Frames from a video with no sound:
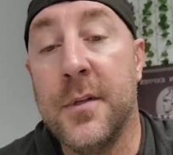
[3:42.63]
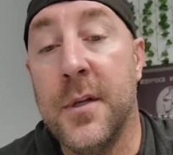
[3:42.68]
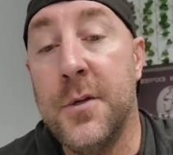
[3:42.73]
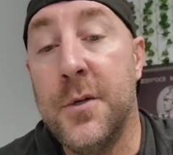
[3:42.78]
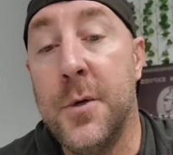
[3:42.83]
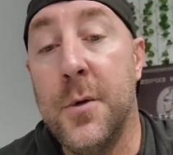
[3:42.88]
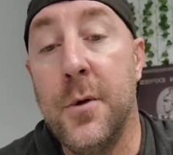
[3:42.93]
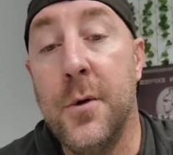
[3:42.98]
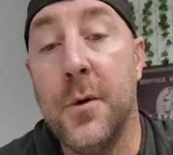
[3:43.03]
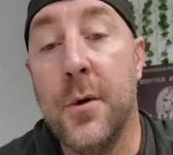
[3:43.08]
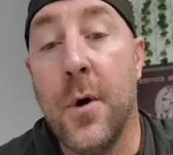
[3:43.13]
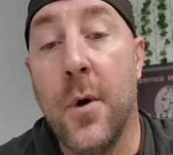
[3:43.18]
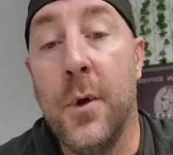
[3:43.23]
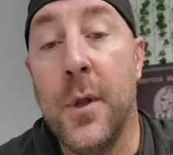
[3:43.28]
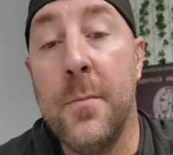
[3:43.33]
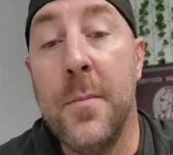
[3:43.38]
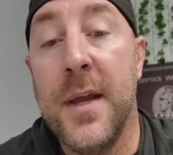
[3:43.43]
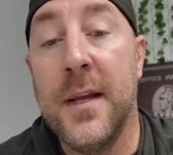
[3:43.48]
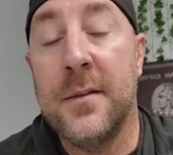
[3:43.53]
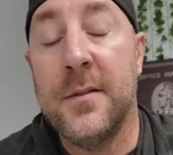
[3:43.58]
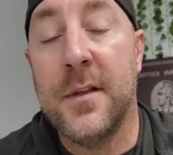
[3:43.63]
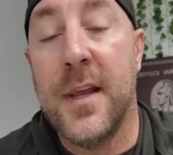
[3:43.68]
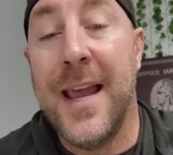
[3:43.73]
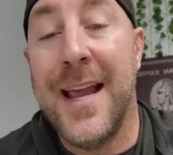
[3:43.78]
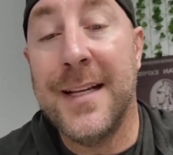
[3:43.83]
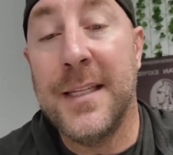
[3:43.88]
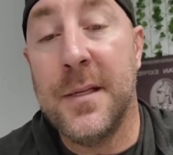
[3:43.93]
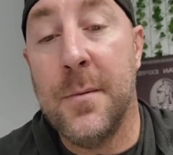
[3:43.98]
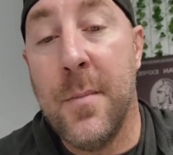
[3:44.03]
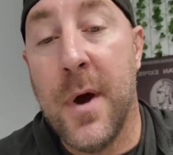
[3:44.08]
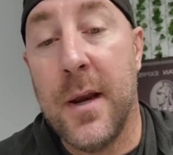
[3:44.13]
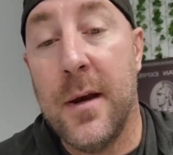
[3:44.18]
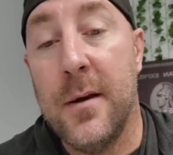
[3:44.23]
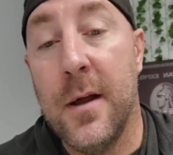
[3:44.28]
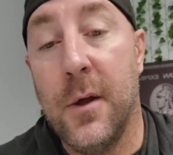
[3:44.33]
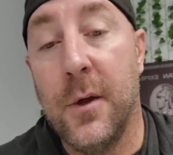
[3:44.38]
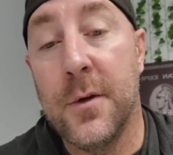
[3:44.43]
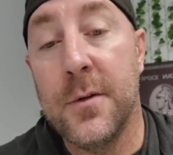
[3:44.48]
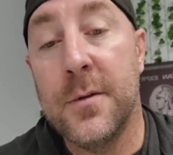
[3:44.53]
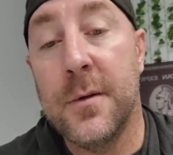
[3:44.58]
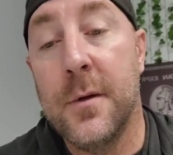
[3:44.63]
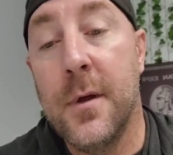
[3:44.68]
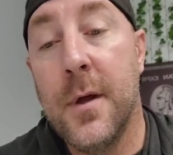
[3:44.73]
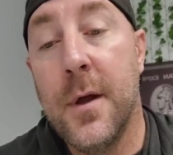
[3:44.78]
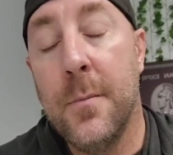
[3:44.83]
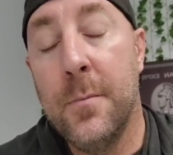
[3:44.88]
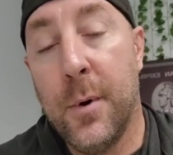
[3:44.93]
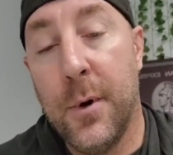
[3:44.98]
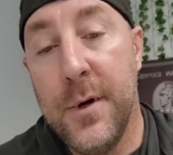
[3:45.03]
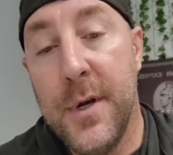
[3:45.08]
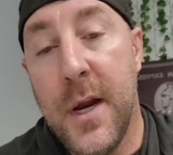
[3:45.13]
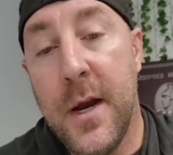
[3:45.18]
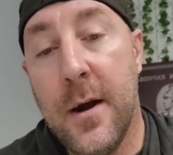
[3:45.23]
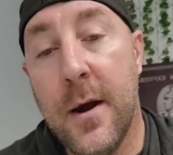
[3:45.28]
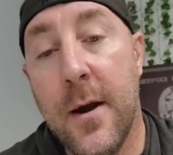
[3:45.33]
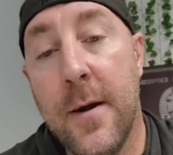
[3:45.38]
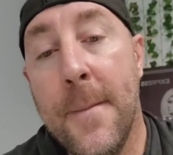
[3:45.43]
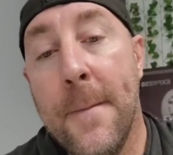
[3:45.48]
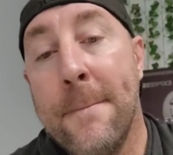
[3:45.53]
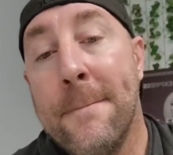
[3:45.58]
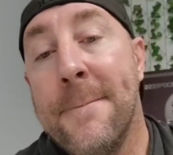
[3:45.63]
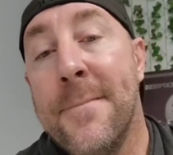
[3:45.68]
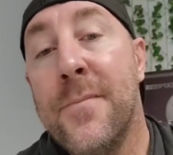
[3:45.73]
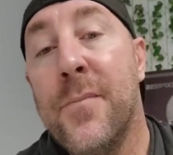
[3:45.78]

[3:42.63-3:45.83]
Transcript: since you only make X amount of dollars per year,